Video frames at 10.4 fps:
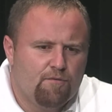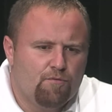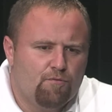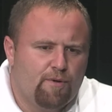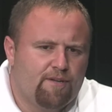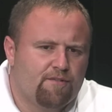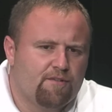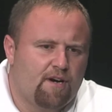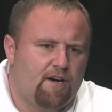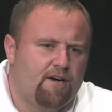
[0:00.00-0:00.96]
we
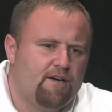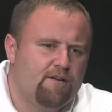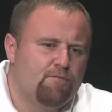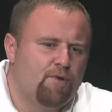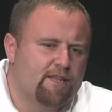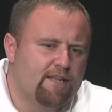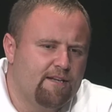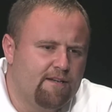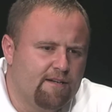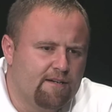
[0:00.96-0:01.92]
saw what
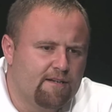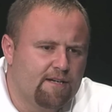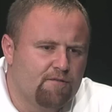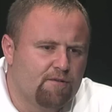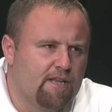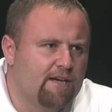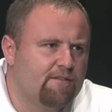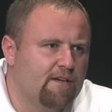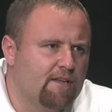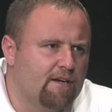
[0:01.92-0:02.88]
they did and
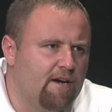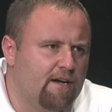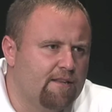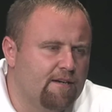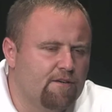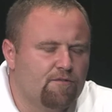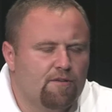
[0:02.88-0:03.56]
realized how they got there.